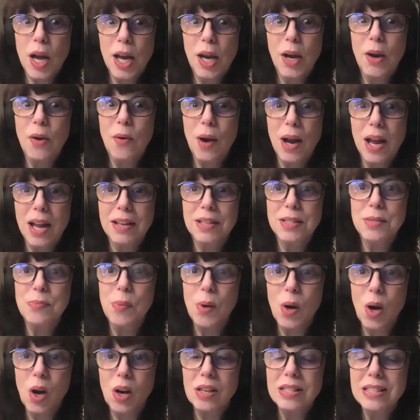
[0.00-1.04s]
Craig's
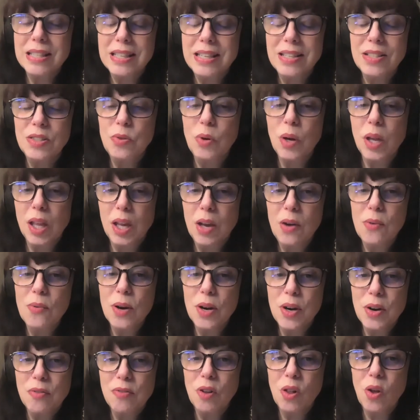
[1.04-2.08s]
books. He's really a
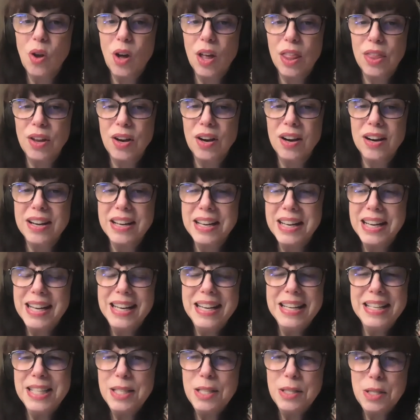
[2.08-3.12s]
wonderful author, and
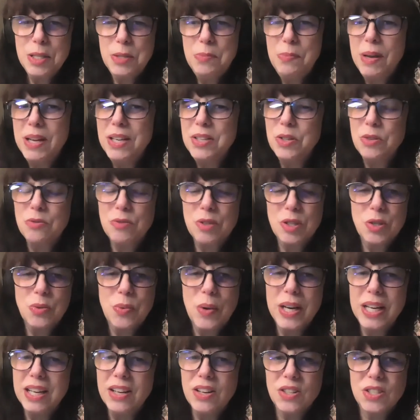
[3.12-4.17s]
he's spent over
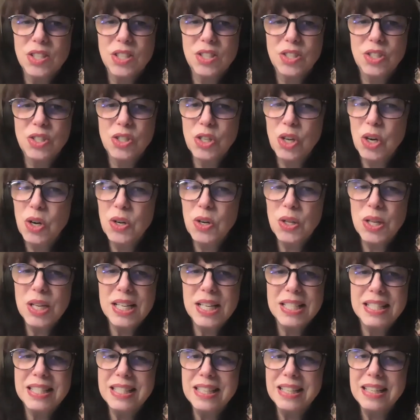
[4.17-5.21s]
20 years as a
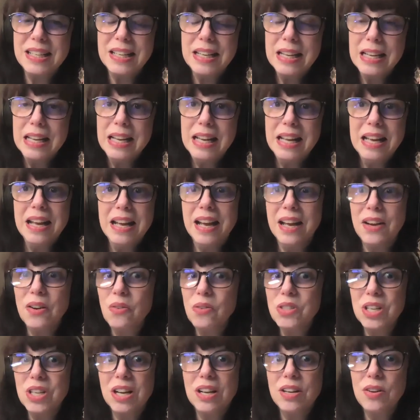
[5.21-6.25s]
journalist and
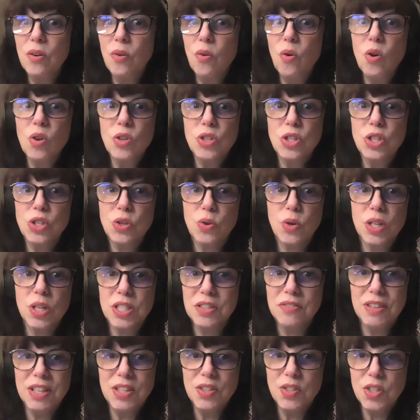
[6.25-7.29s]
done all sorts
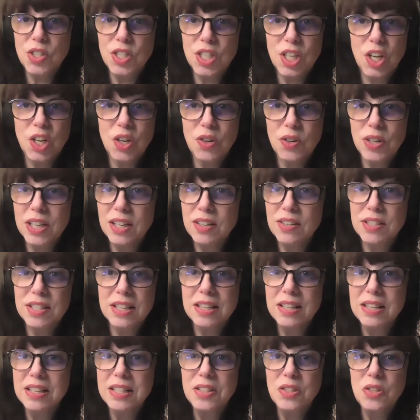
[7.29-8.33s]
of interesting careers,
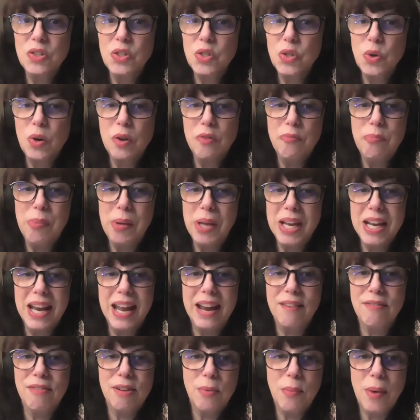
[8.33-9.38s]
and he's sort of been
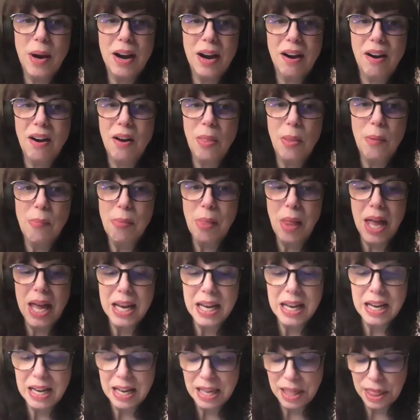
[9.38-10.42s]
everywhere on the
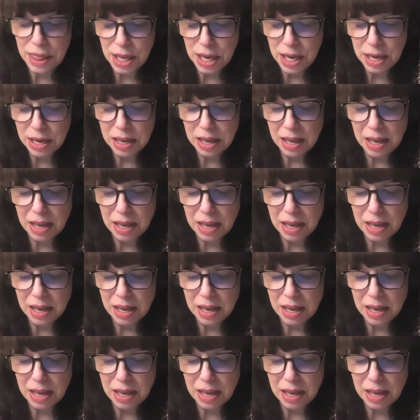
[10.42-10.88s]
planet, I think.